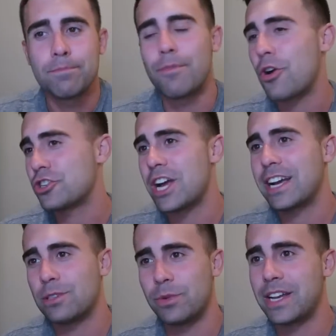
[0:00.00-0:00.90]
Mark
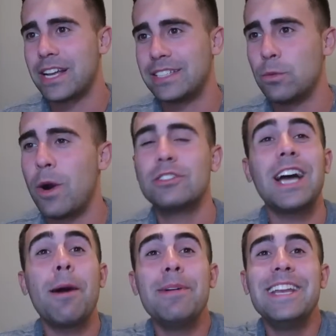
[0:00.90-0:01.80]
Jackson would have did well.
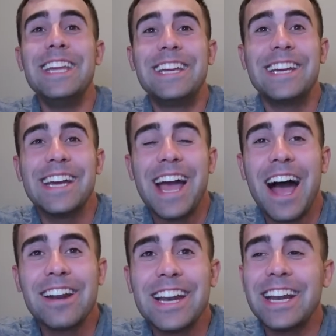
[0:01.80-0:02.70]
Dominique.
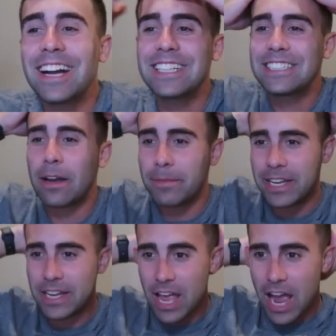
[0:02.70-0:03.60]
How did I not get
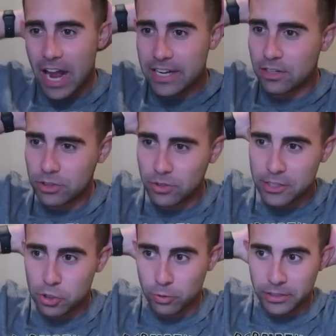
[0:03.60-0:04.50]
Dominique? I didn't also
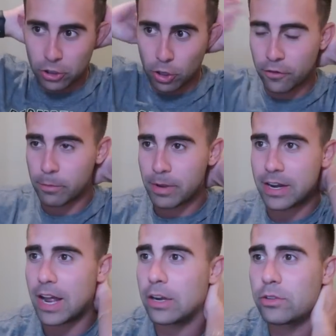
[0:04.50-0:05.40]
get Julius Erving,
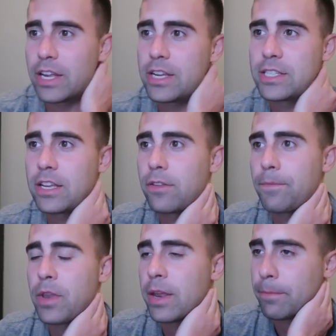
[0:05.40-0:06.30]
but I don't think because like
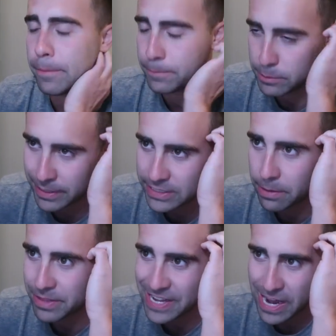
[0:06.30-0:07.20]
him spending
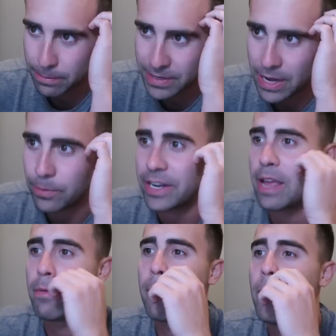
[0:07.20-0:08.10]
time in the ABA would have
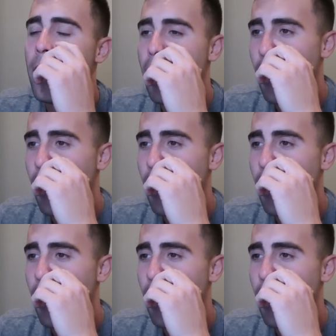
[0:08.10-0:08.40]
came up.